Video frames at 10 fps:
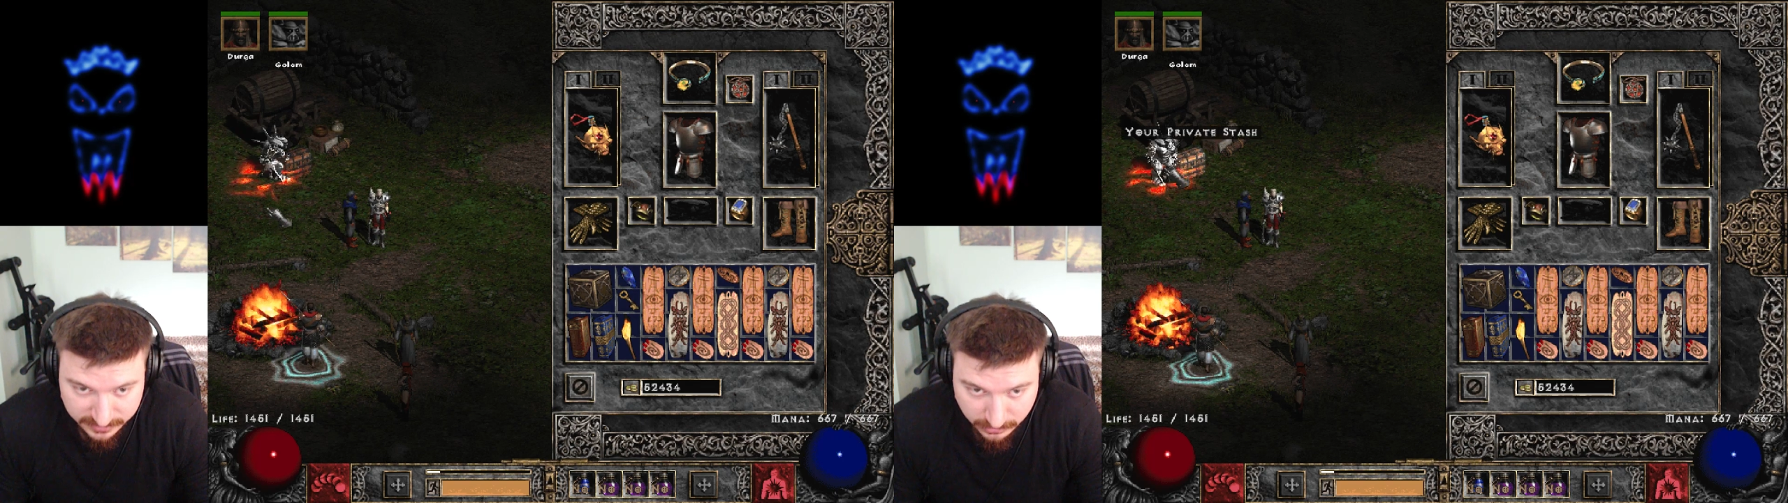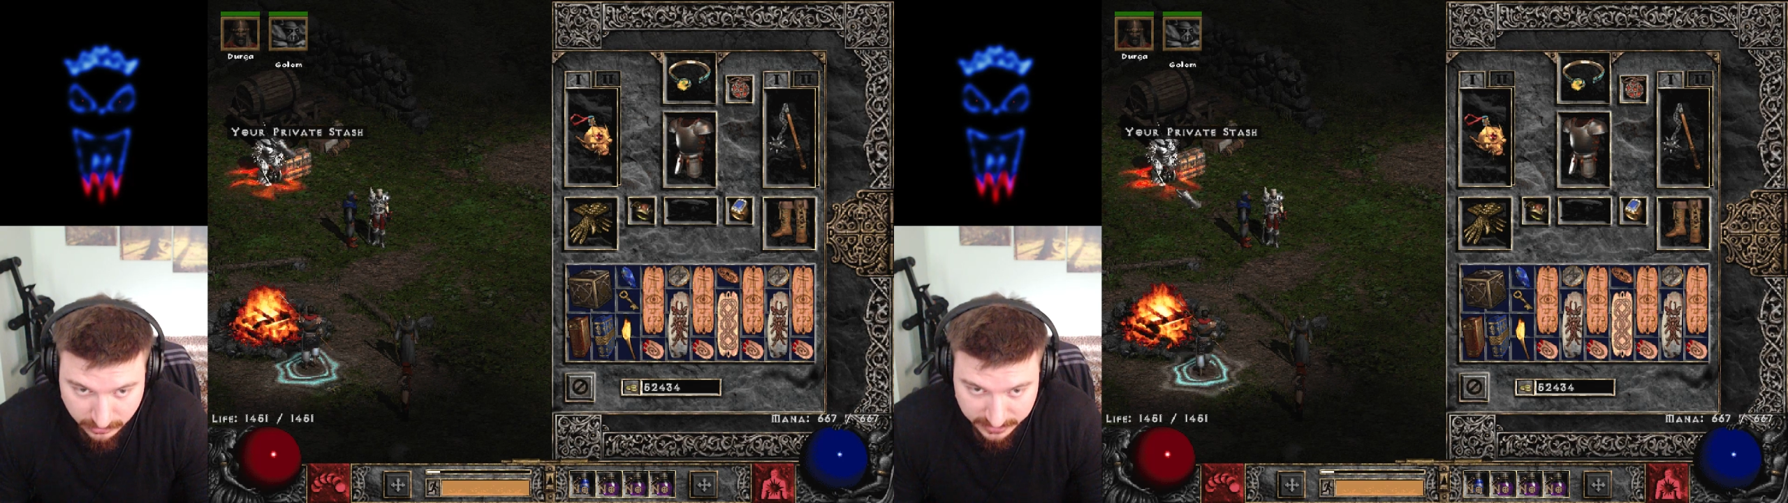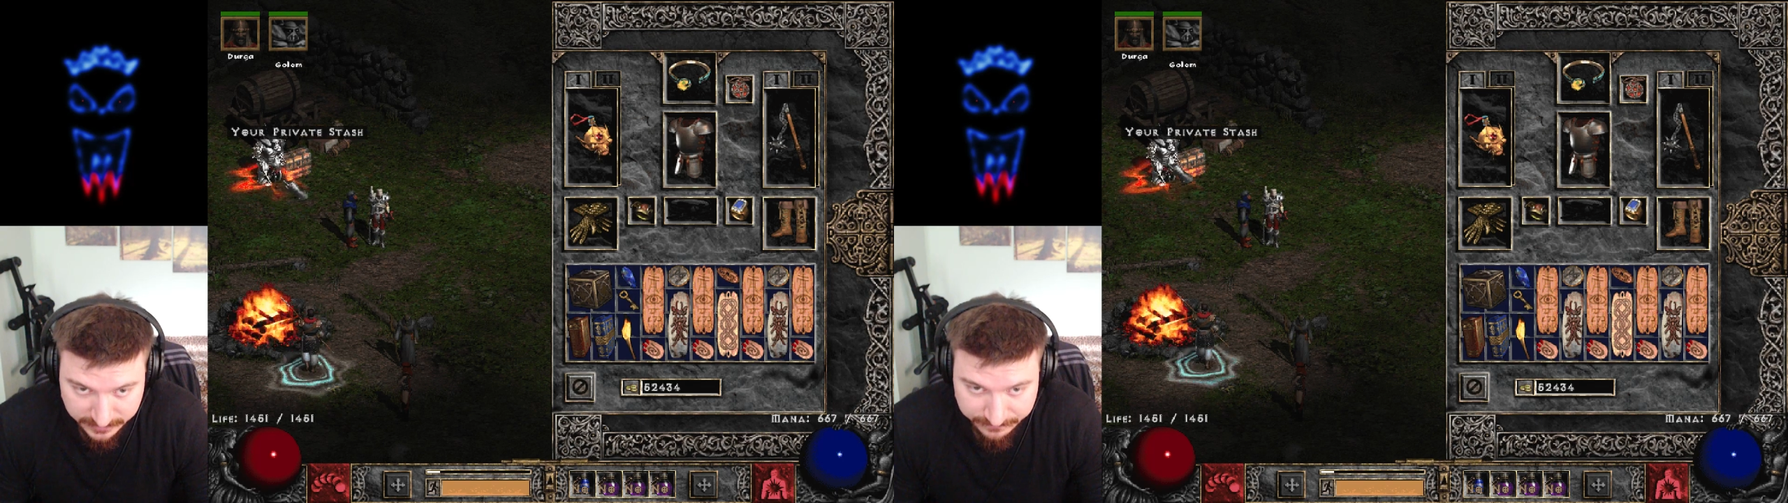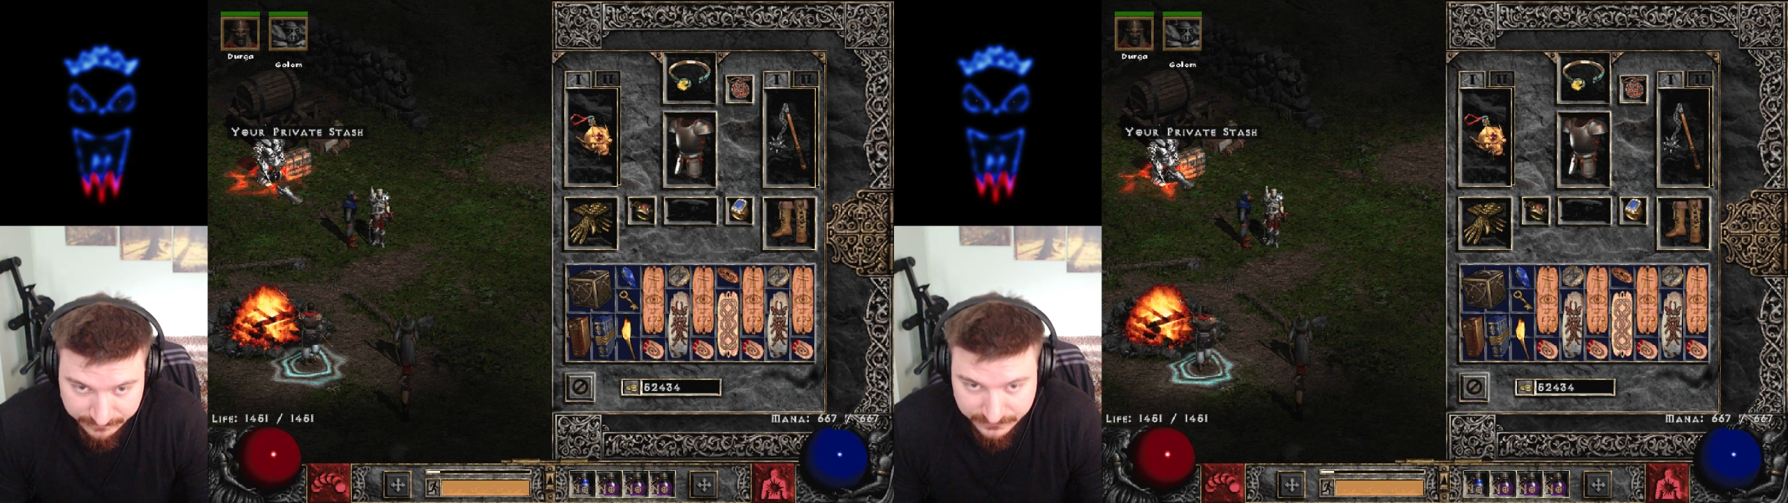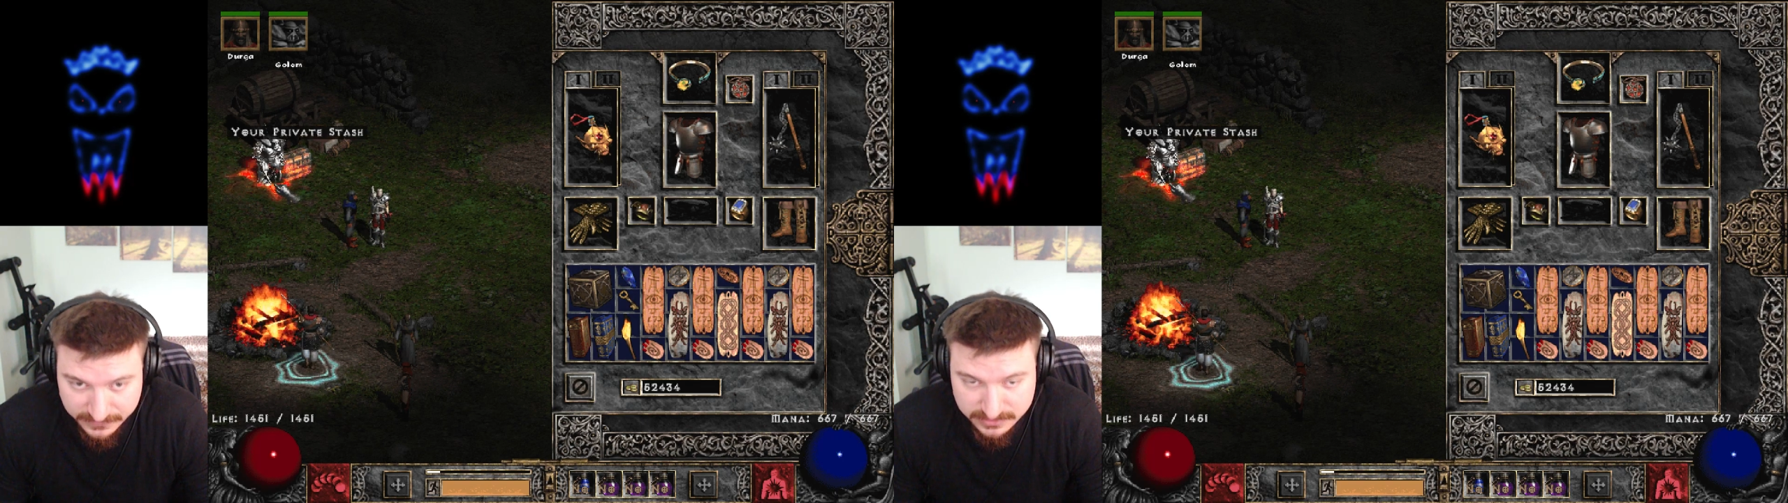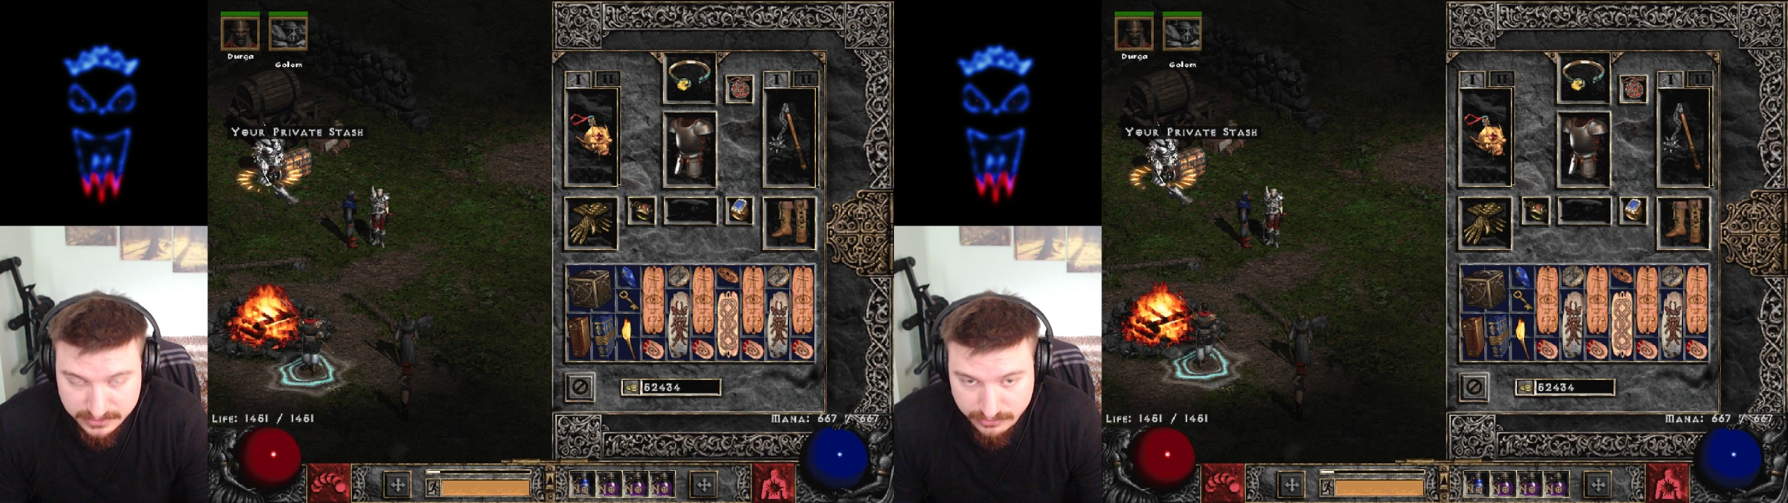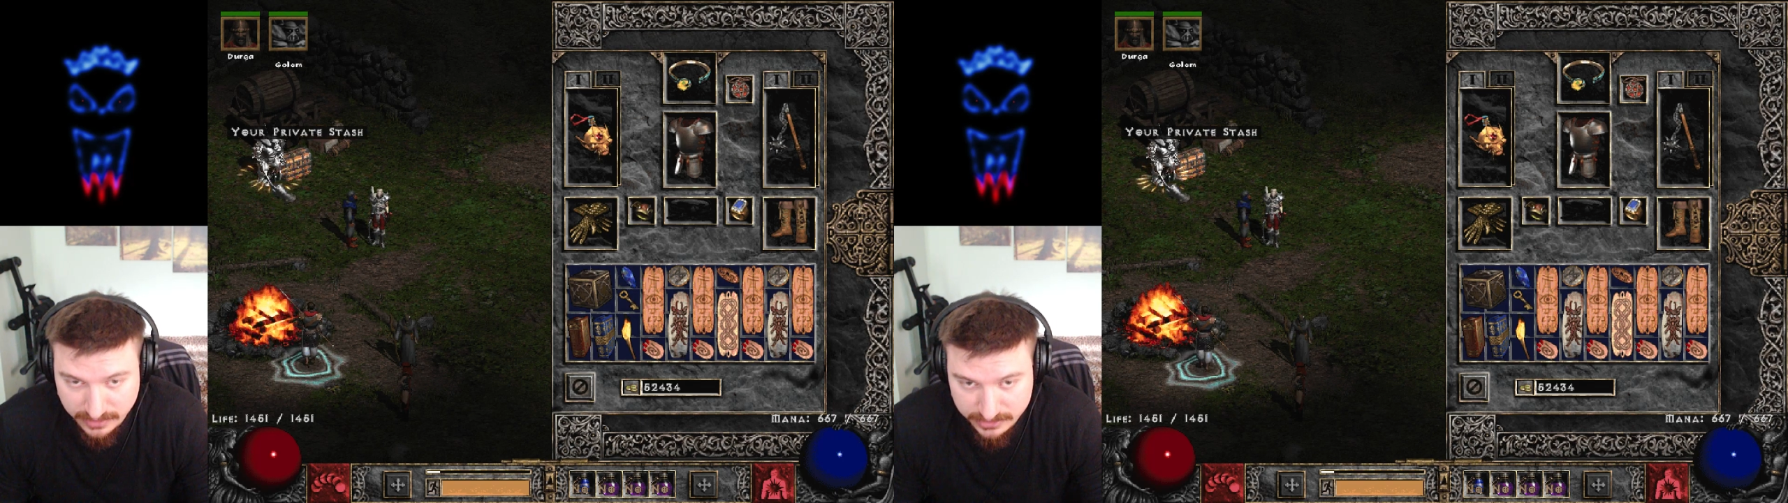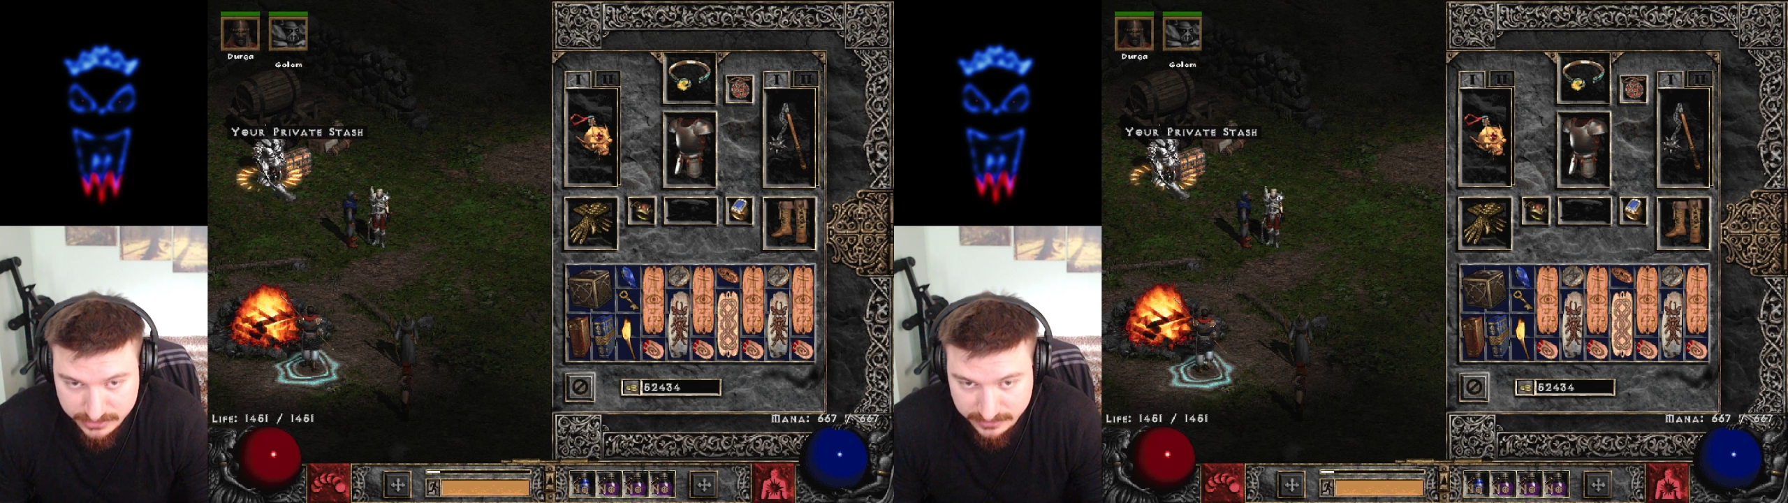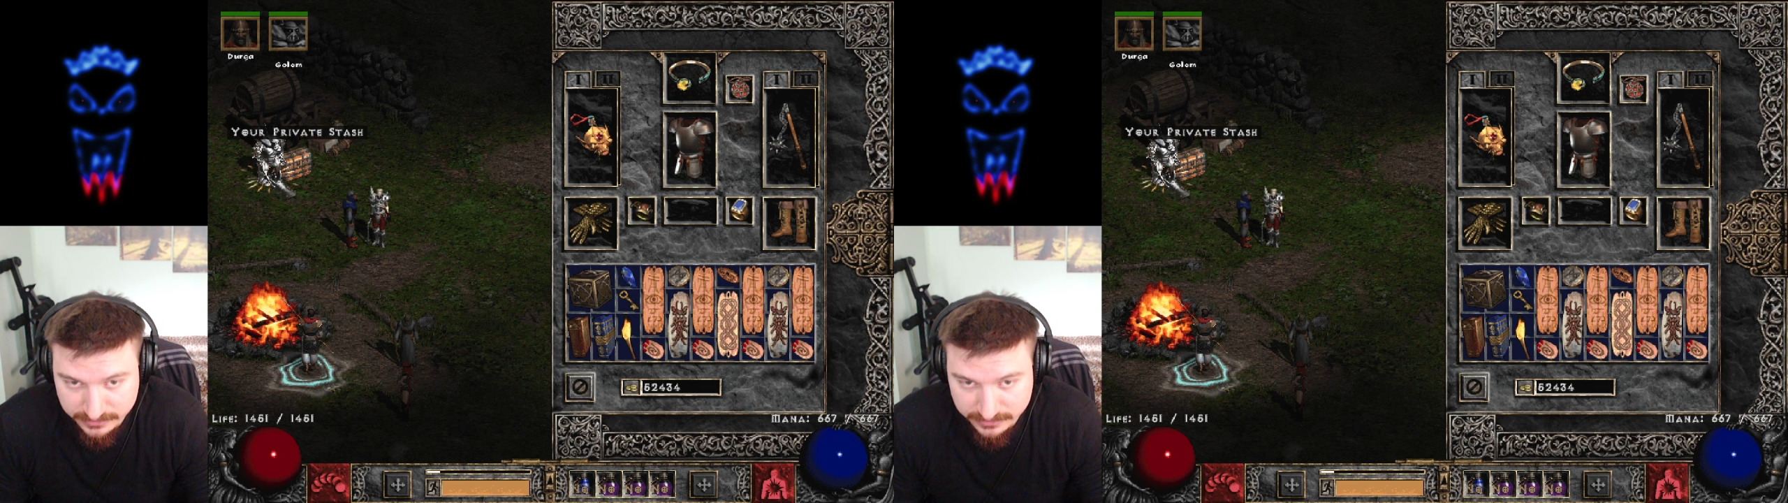golem situation,